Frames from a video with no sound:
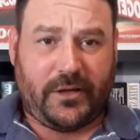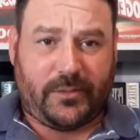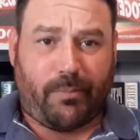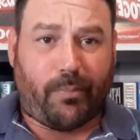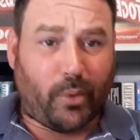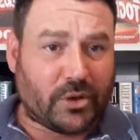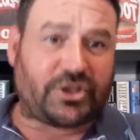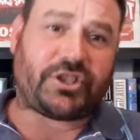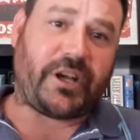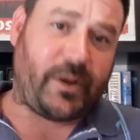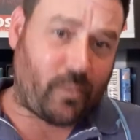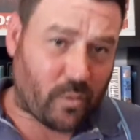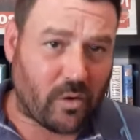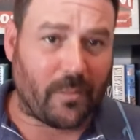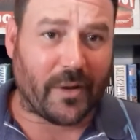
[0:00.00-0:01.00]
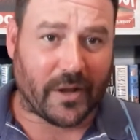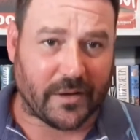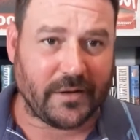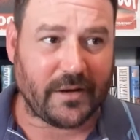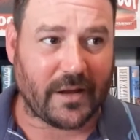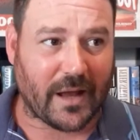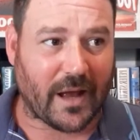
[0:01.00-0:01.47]
butchy
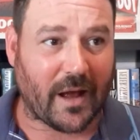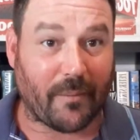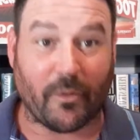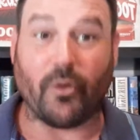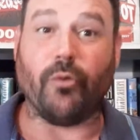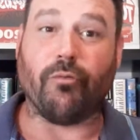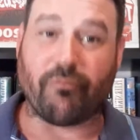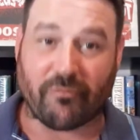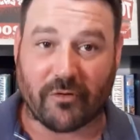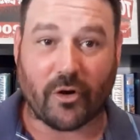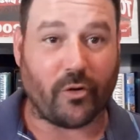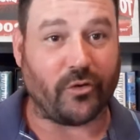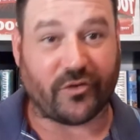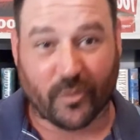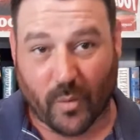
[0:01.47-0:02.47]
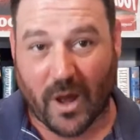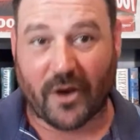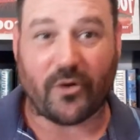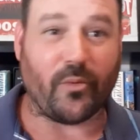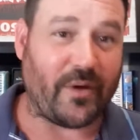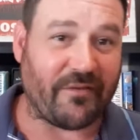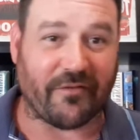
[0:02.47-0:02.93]
woman, who's the one
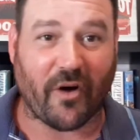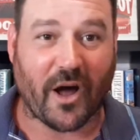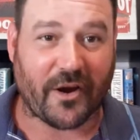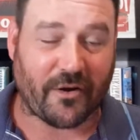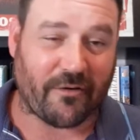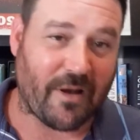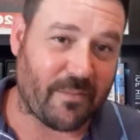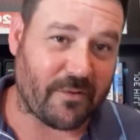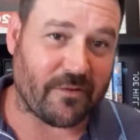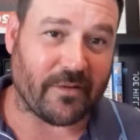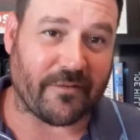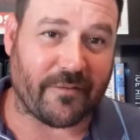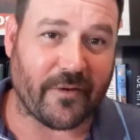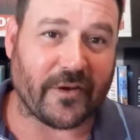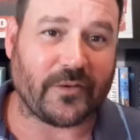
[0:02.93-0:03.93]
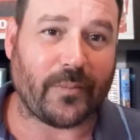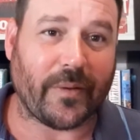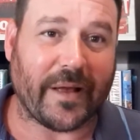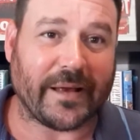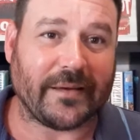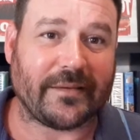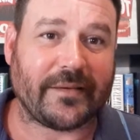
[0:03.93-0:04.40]
who invited her up there in the first
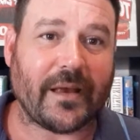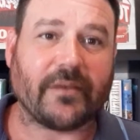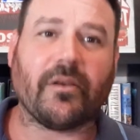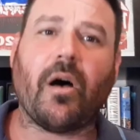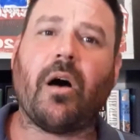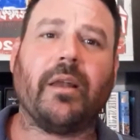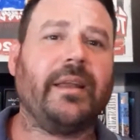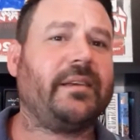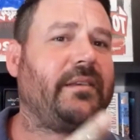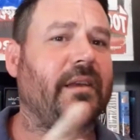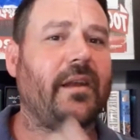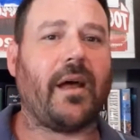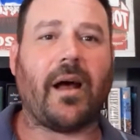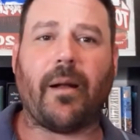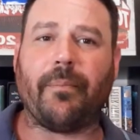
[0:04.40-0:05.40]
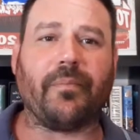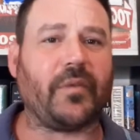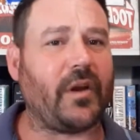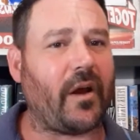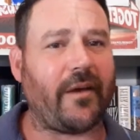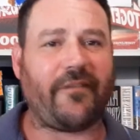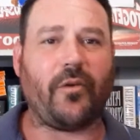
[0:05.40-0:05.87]
place, says, oh, listen, you
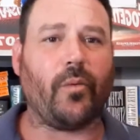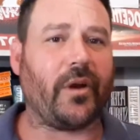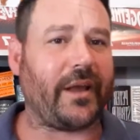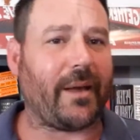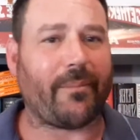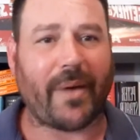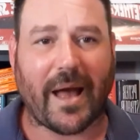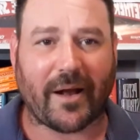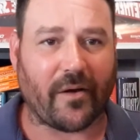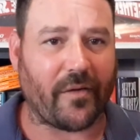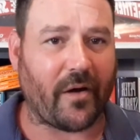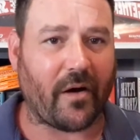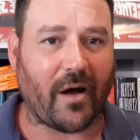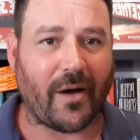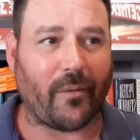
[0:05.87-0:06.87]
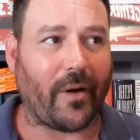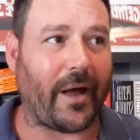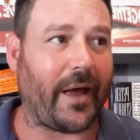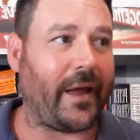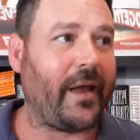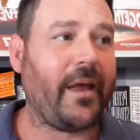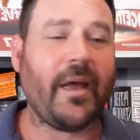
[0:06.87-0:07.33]
know, if you want to get back on the
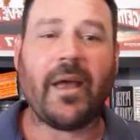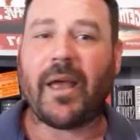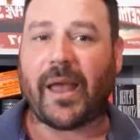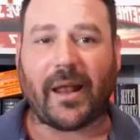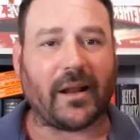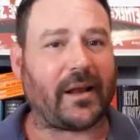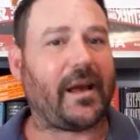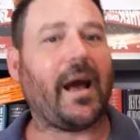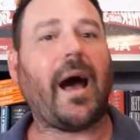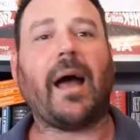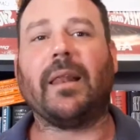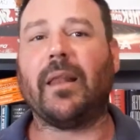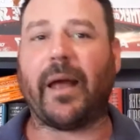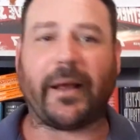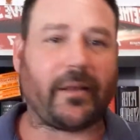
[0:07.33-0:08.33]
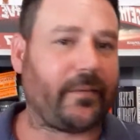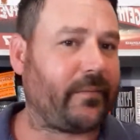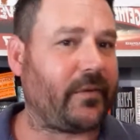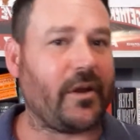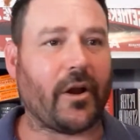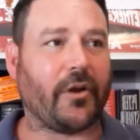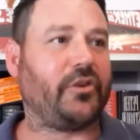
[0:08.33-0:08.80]
highway, it'll cut like,
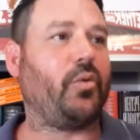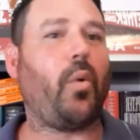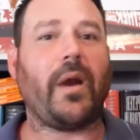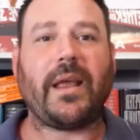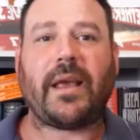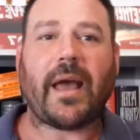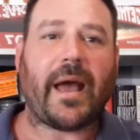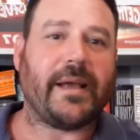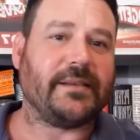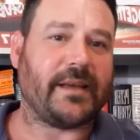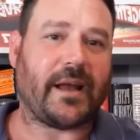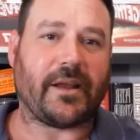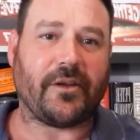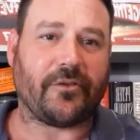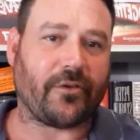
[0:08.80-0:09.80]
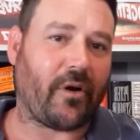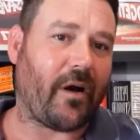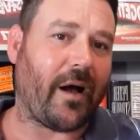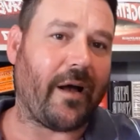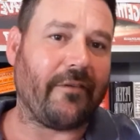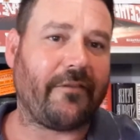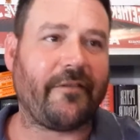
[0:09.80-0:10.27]
you know, 20 Ks out of your
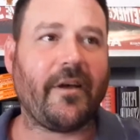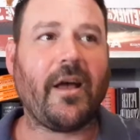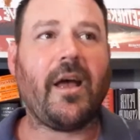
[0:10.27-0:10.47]
drive,